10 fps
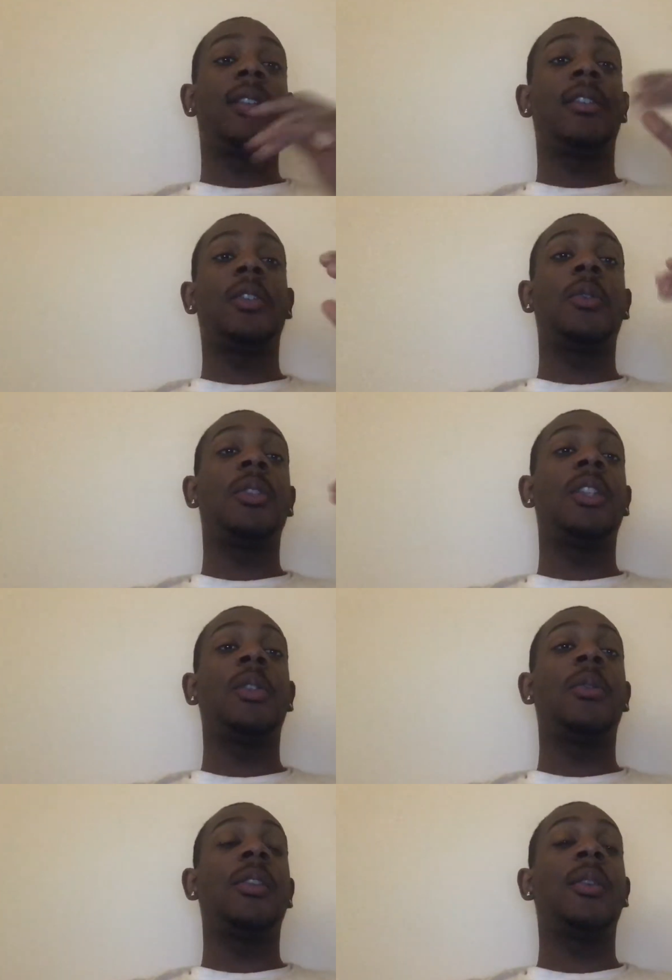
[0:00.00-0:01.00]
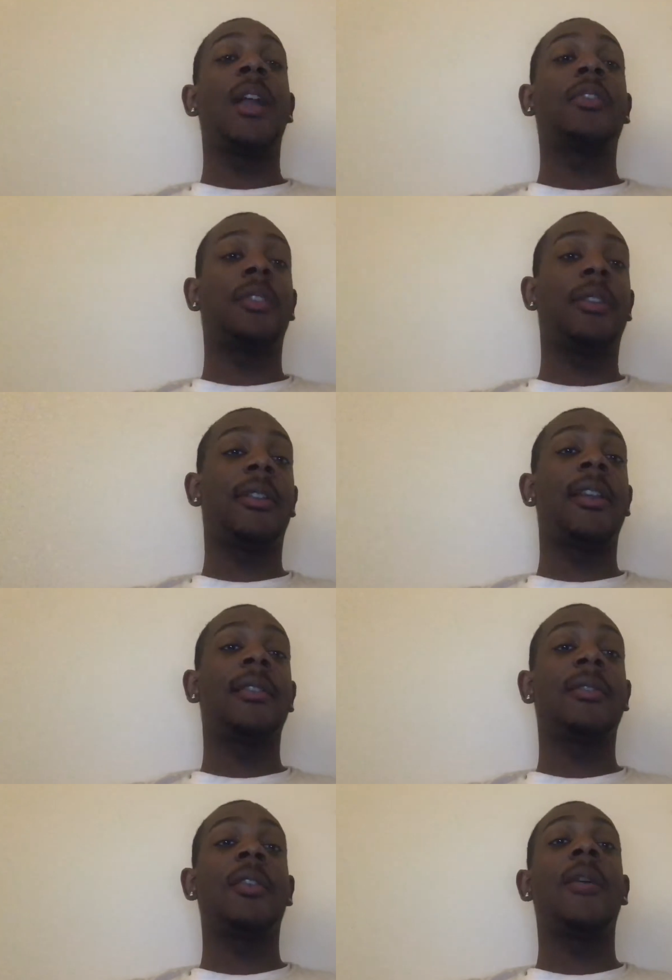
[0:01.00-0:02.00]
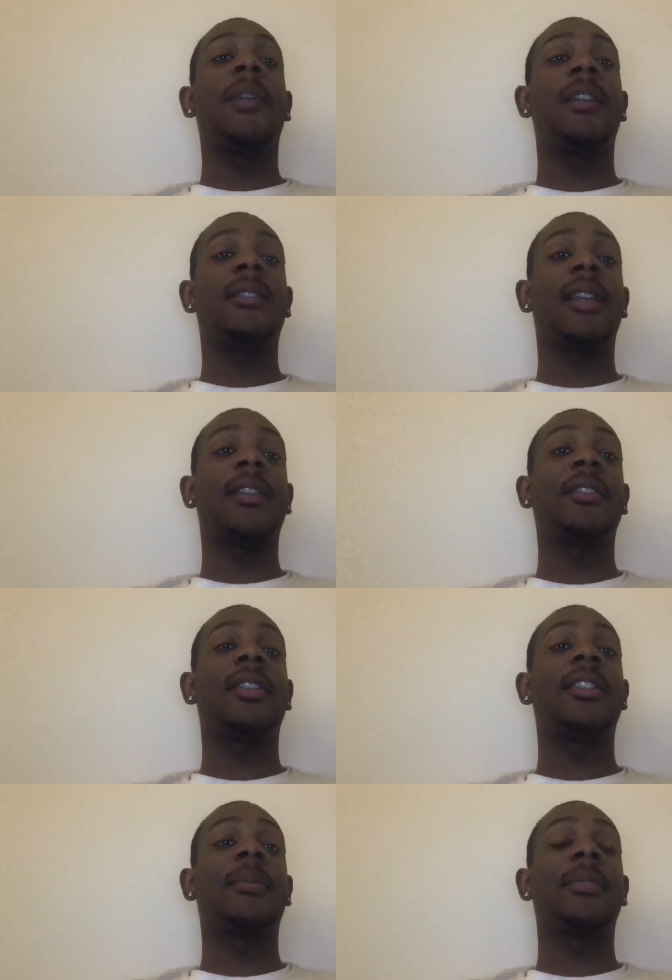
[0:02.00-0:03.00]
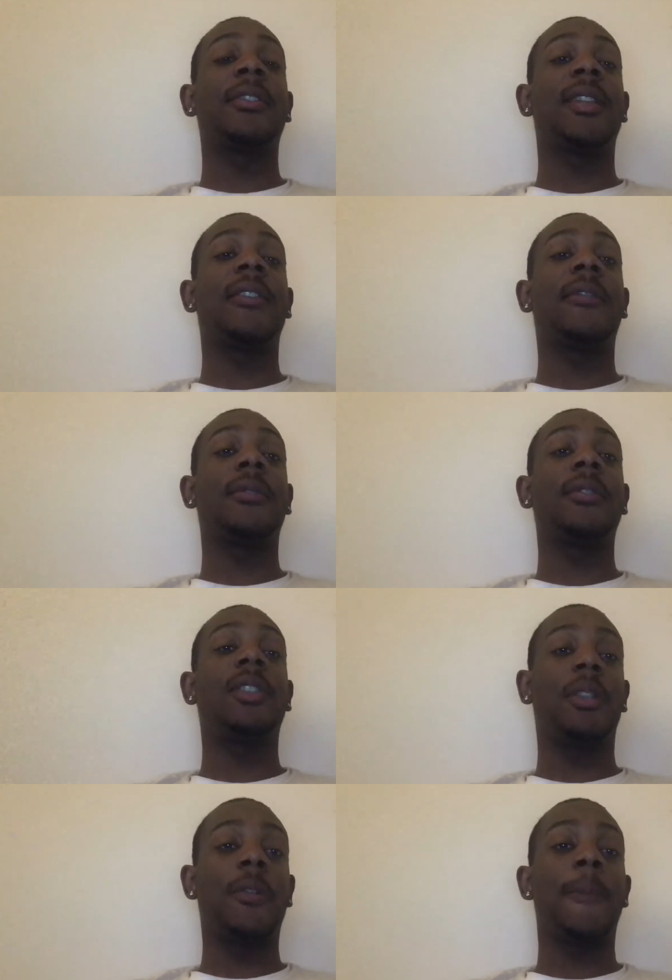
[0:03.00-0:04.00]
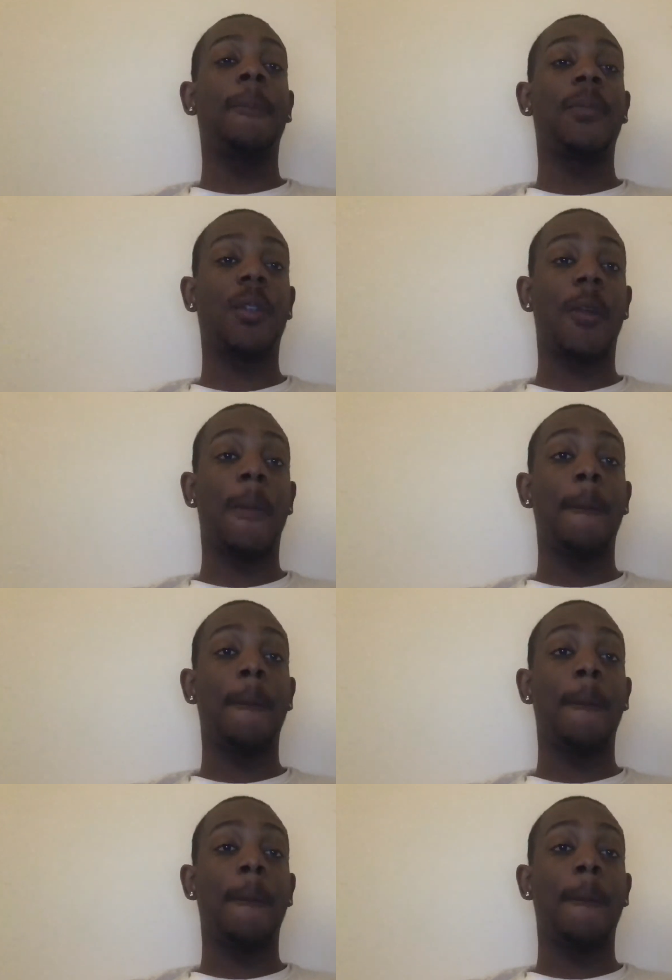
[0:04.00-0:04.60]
the two than you actually think. So I'm here to actually express that to you. So,